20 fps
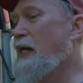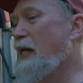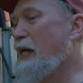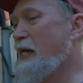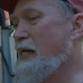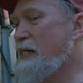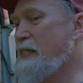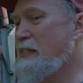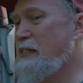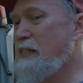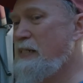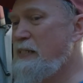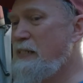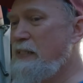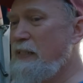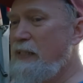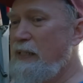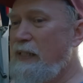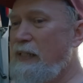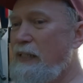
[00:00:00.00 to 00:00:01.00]
And
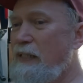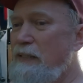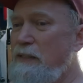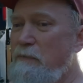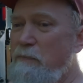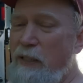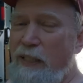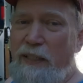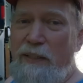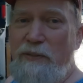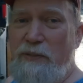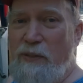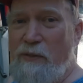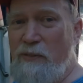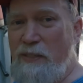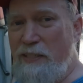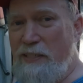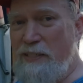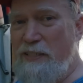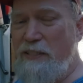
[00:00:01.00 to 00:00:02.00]
my
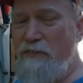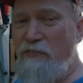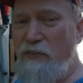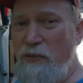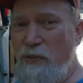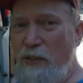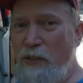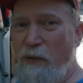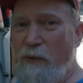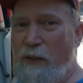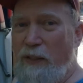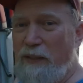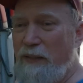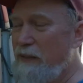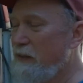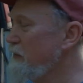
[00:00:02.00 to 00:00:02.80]
condolences if you do.